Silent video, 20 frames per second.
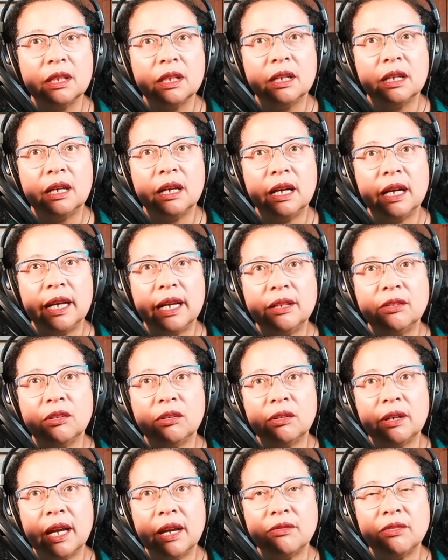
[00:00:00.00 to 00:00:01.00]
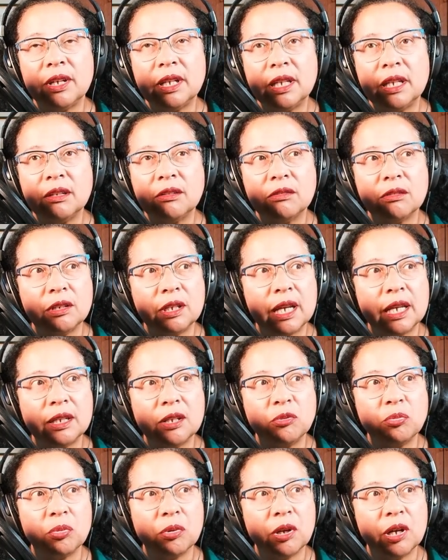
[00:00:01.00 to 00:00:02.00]
I don't have any
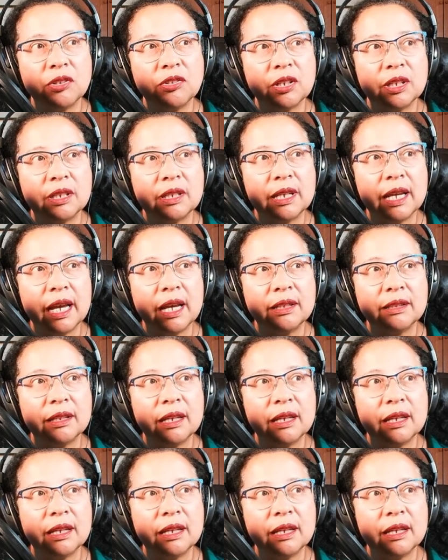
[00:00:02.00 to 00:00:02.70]
created project yet,